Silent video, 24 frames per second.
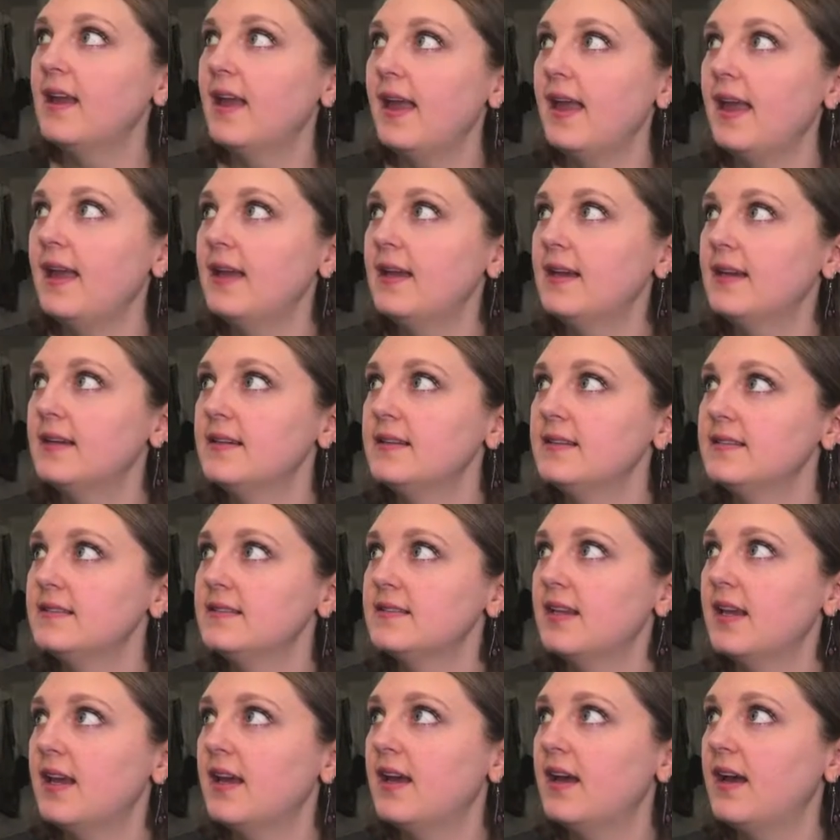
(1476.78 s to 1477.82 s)
And
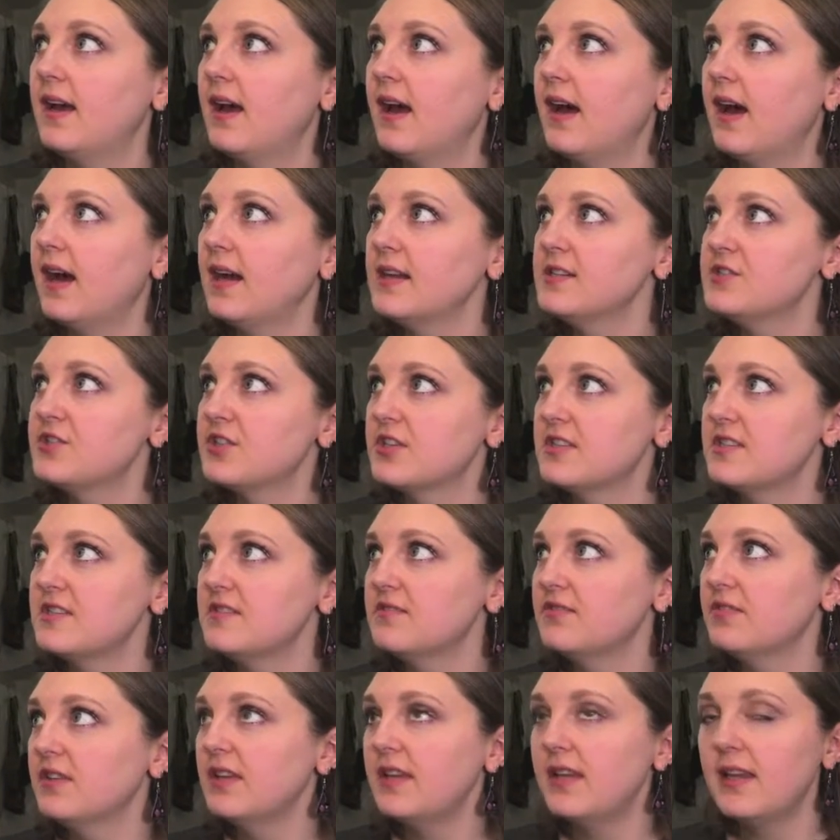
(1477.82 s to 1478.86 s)
I just
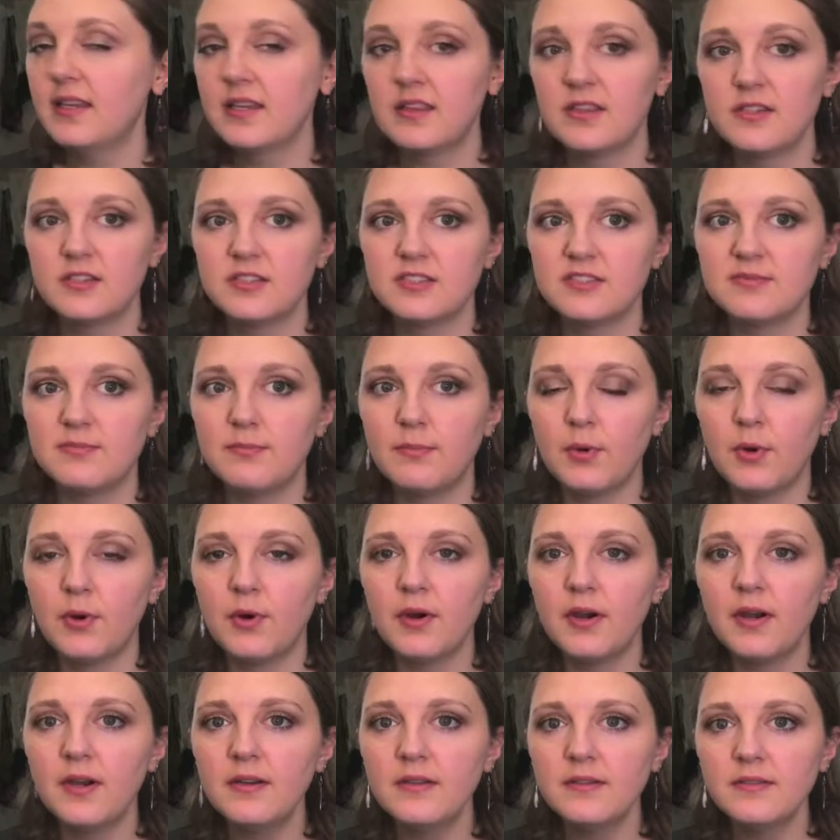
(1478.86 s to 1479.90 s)
feel like there's
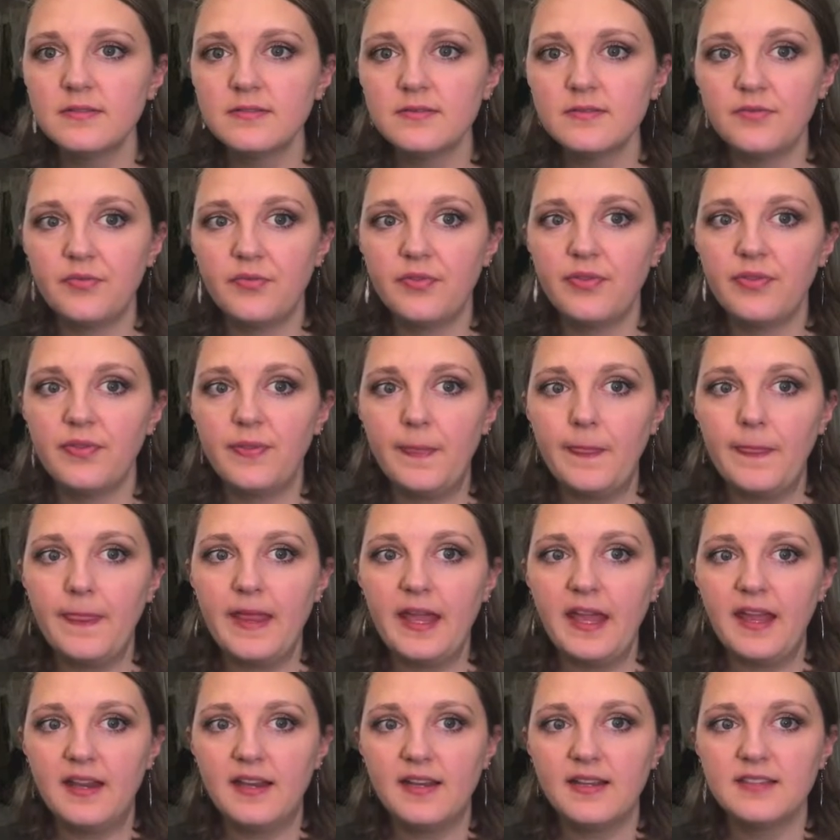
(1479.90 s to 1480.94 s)
more
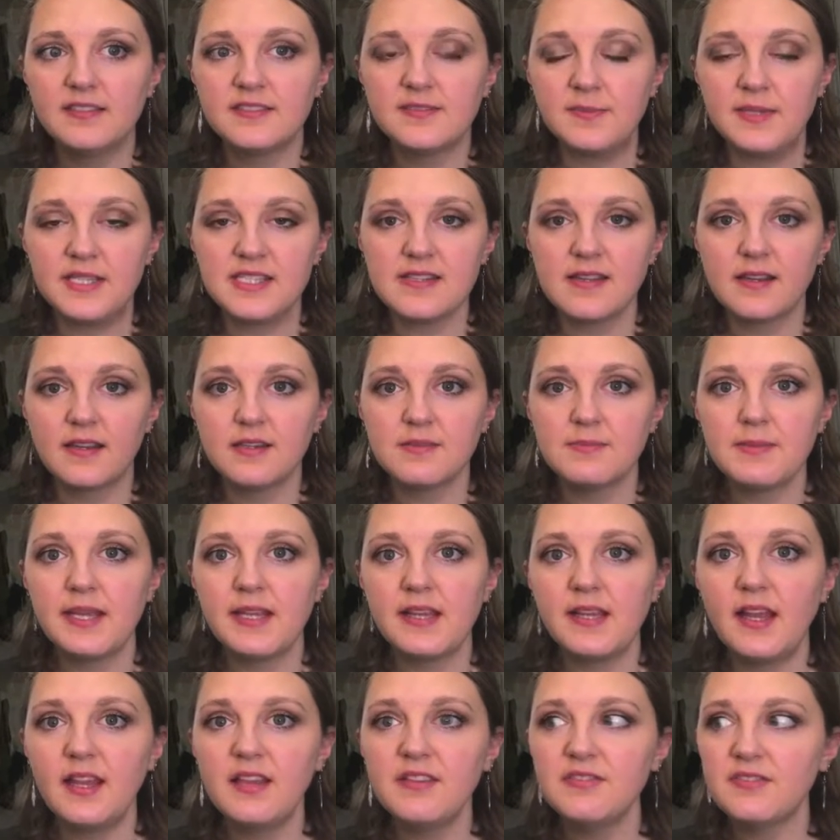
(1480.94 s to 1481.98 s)
that is missing in my
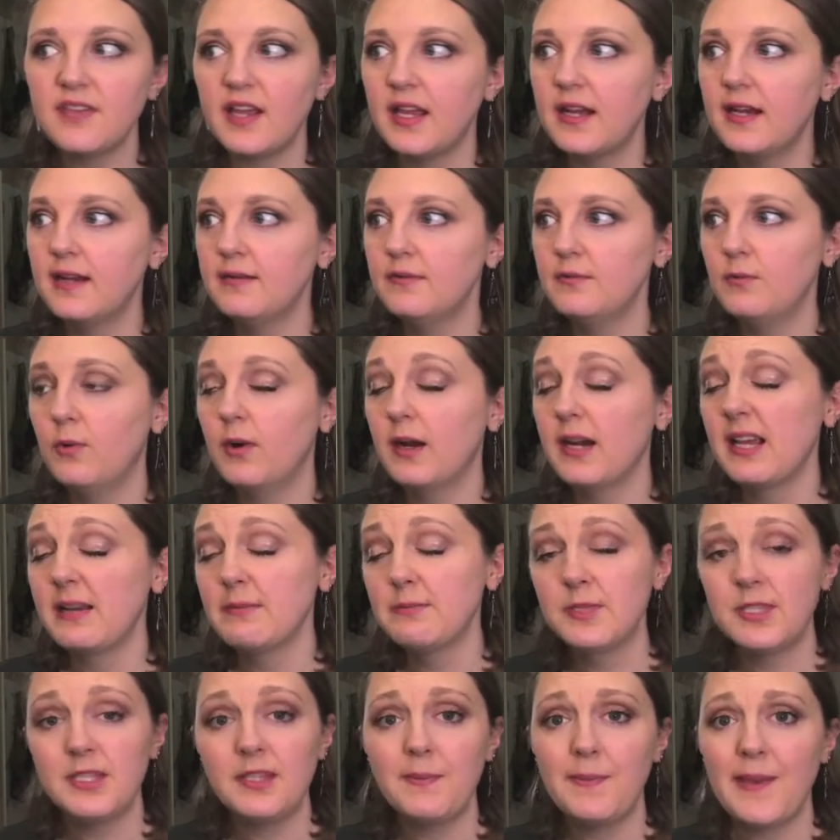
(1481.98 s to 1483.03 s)
life, and what I'm
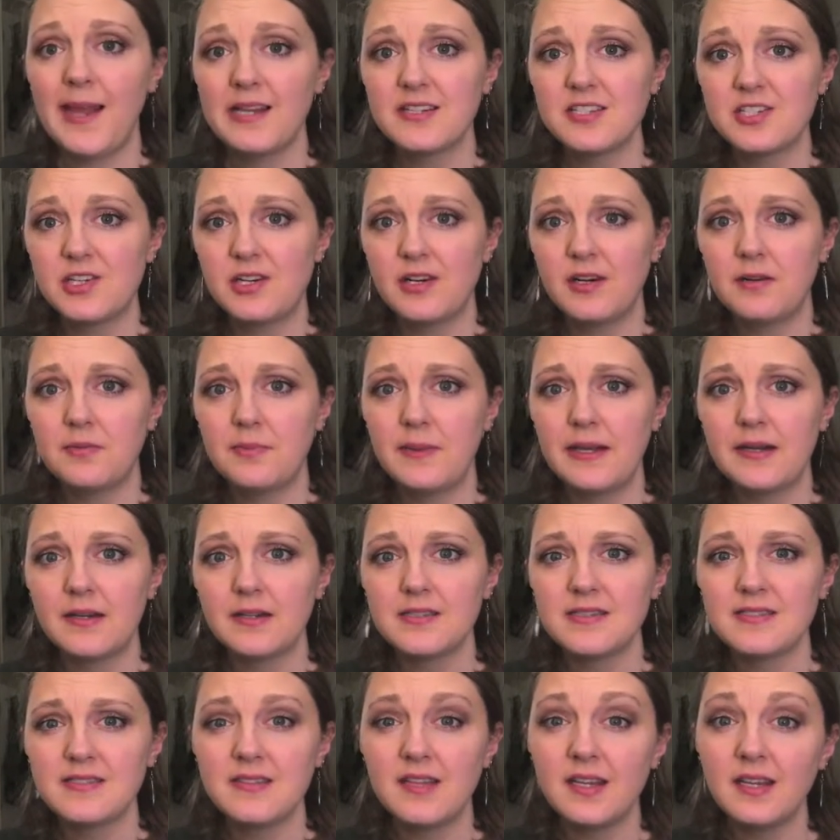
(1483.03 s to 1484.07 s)
really passionate about
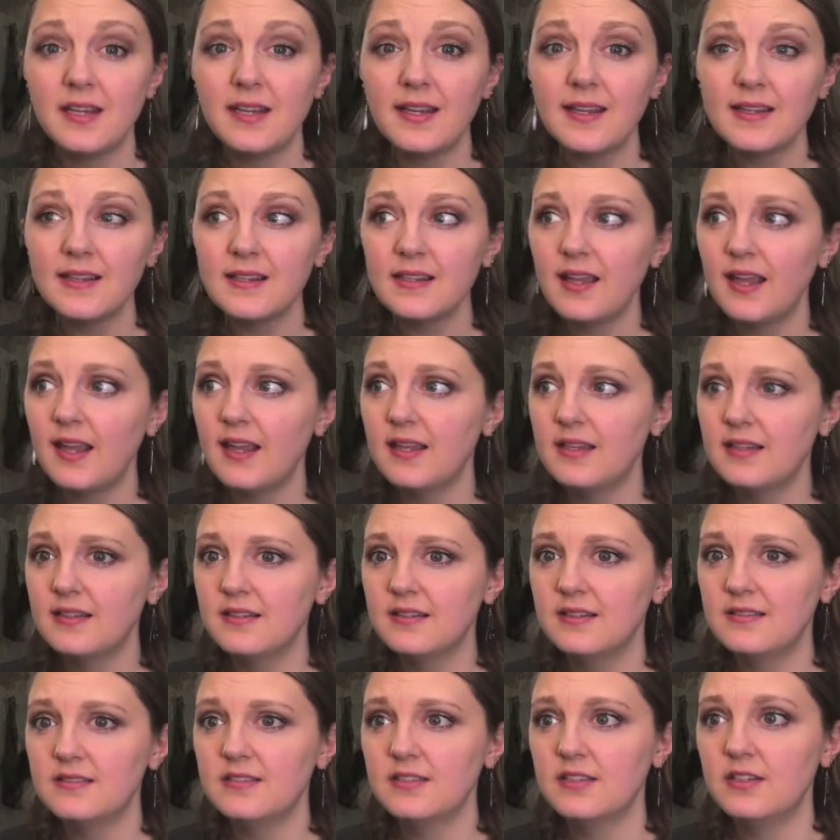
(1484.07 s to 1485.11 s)
is knitting
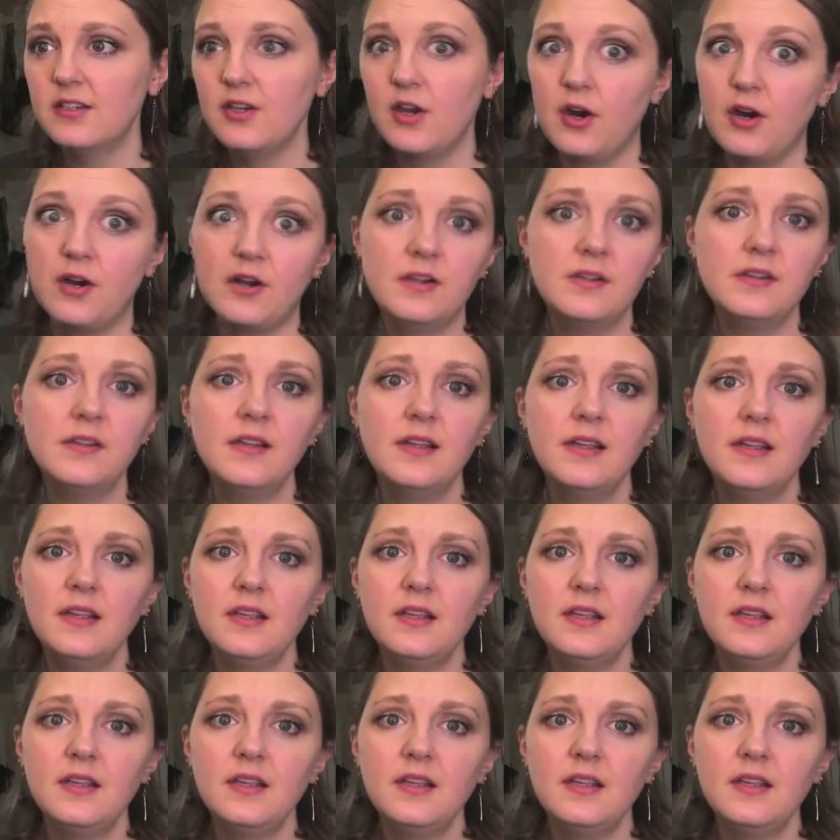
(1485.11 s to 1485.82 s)
and yarn.